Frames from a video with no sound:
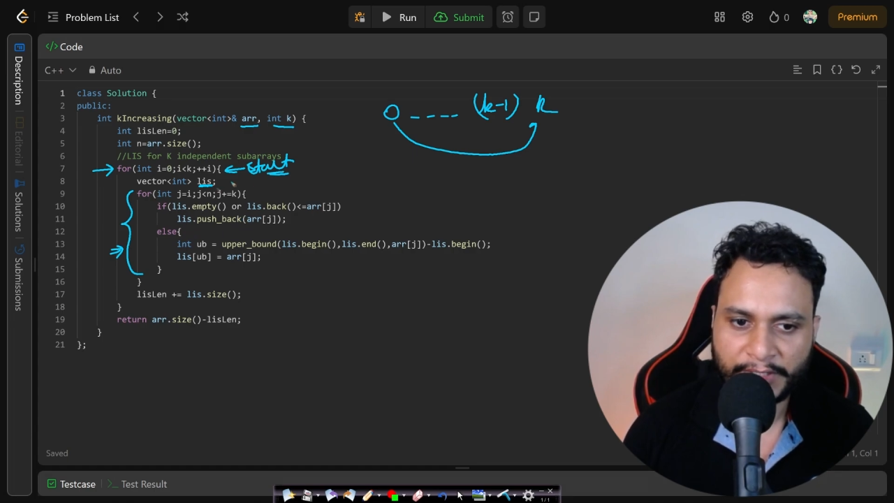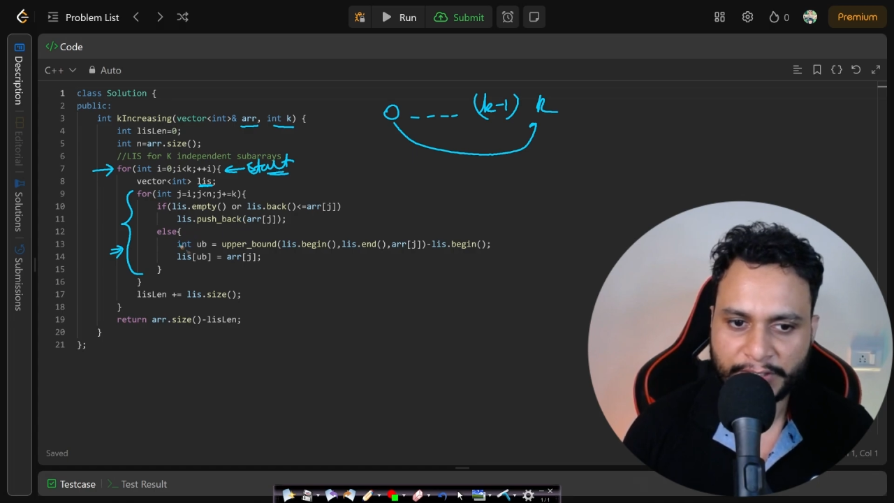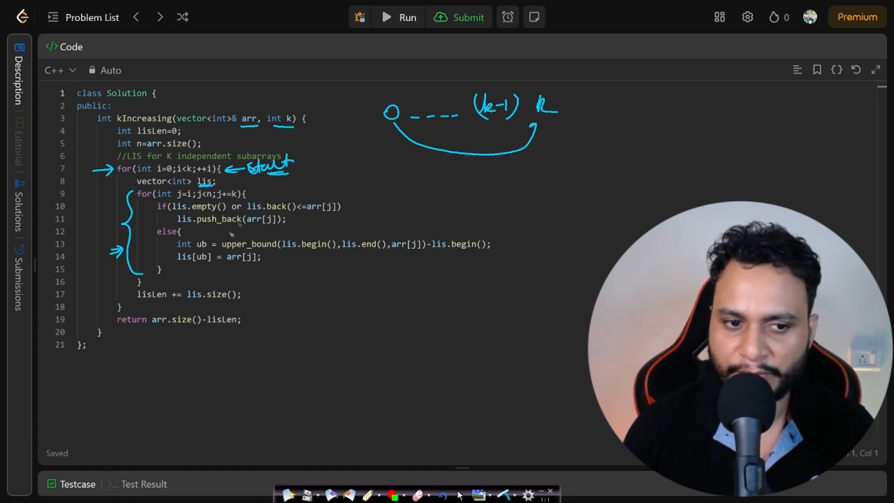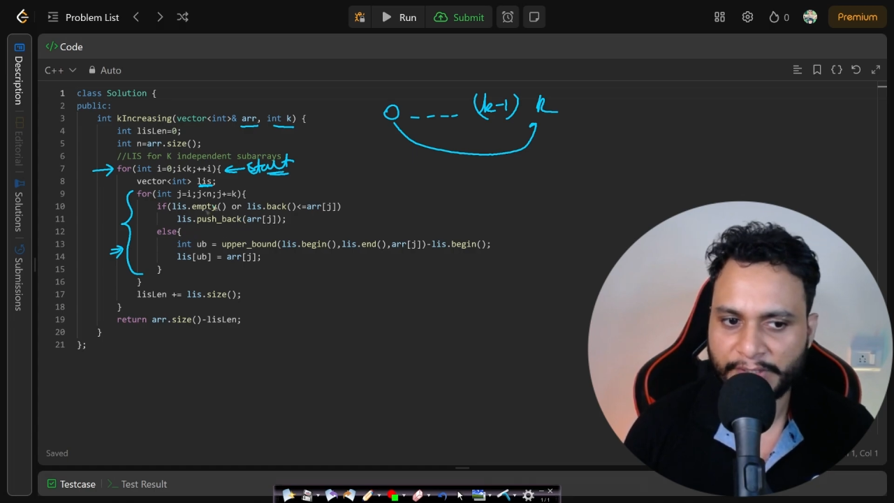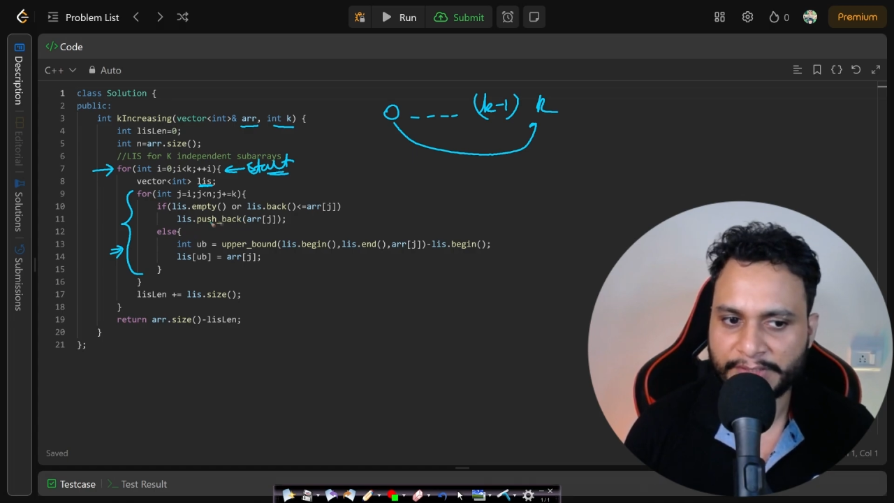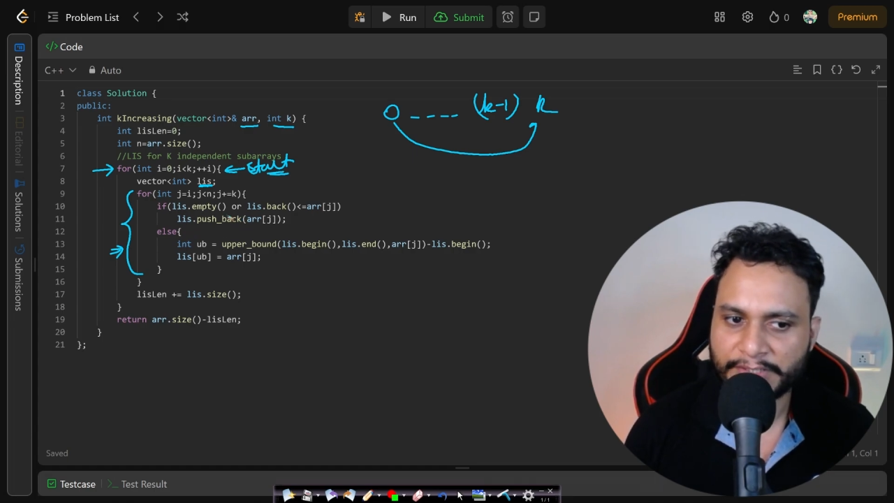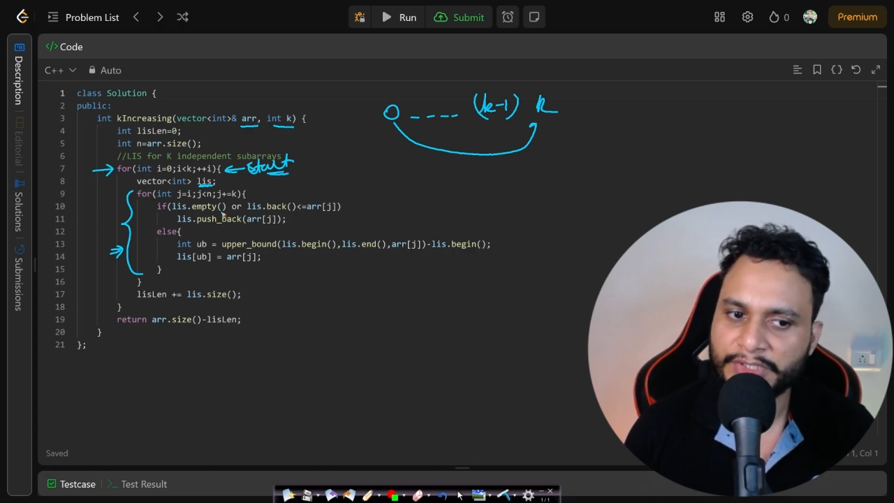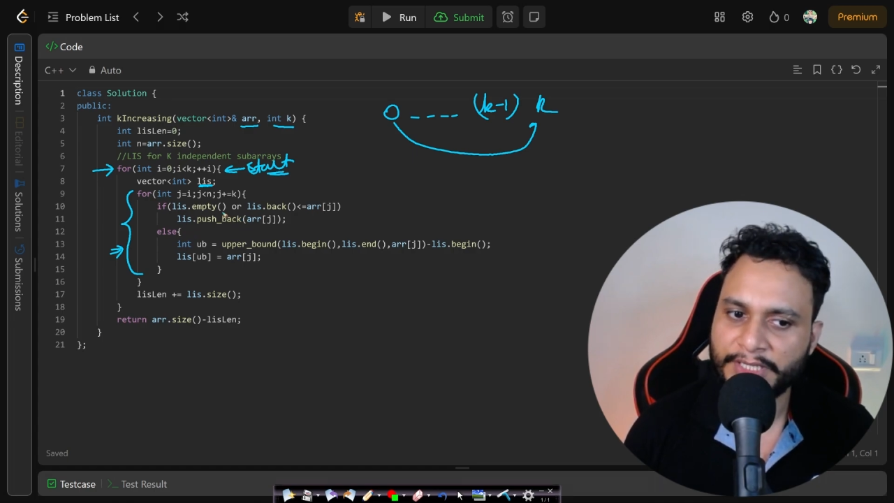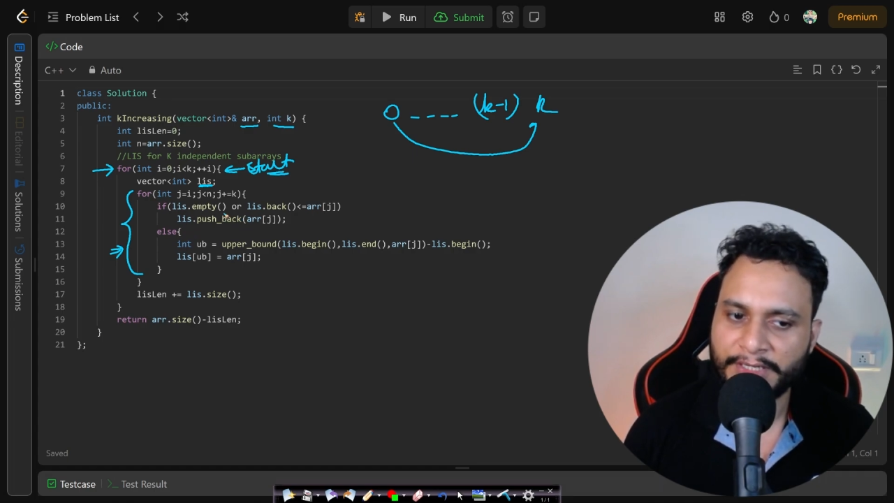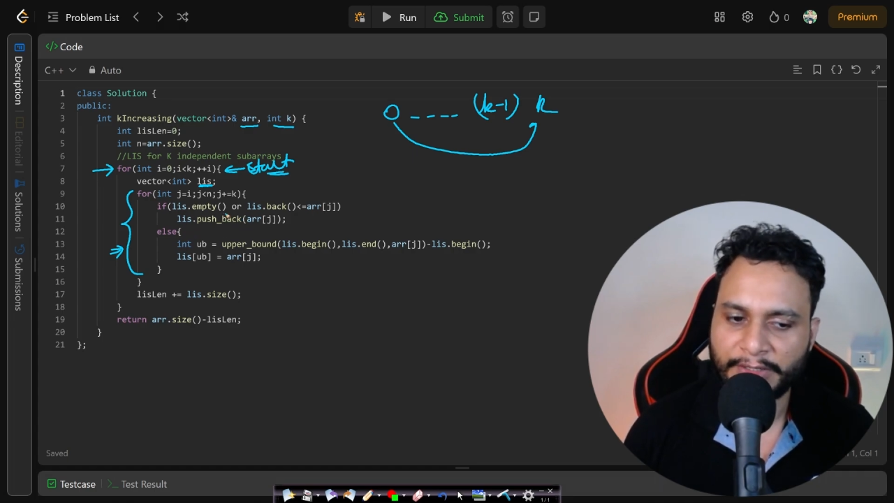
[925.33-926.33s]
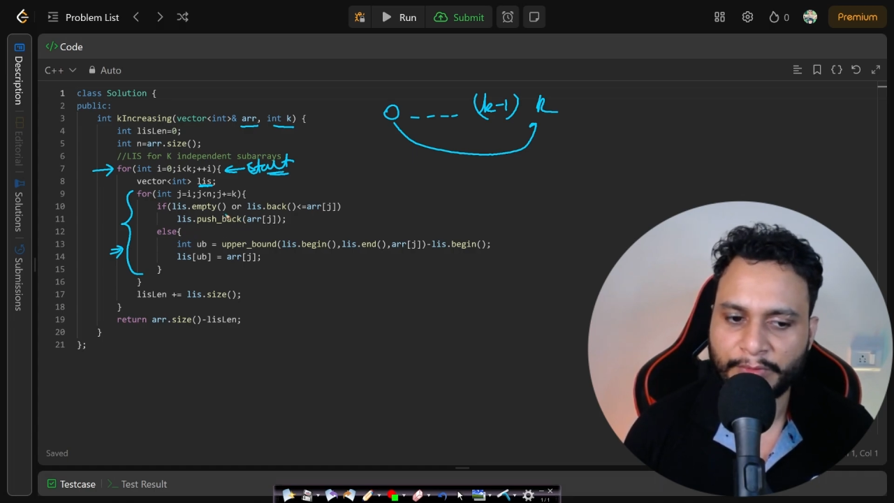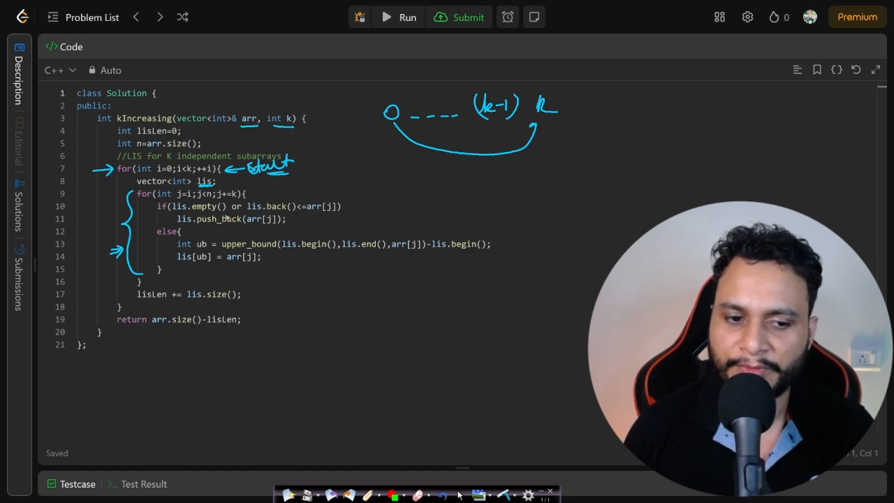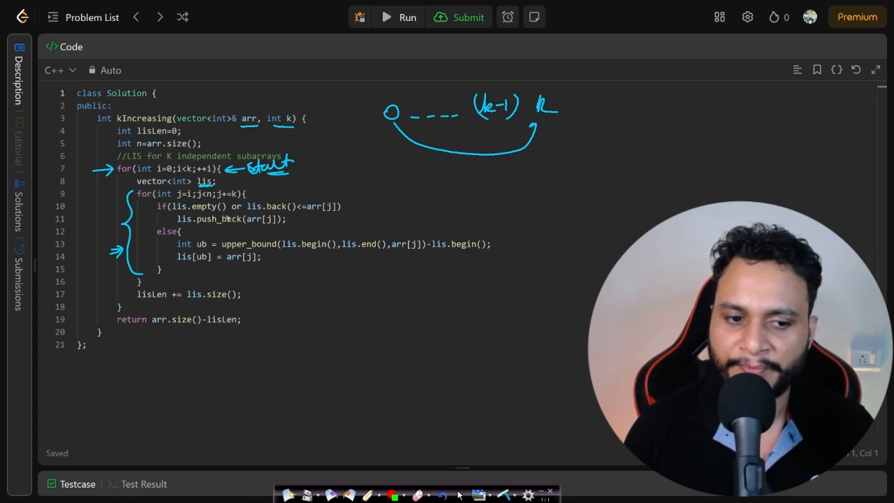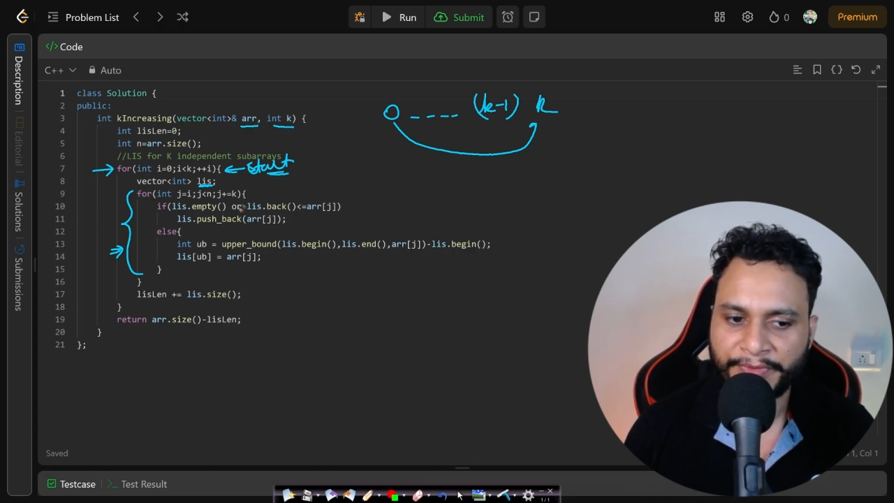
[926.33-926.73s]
So you can just check it out.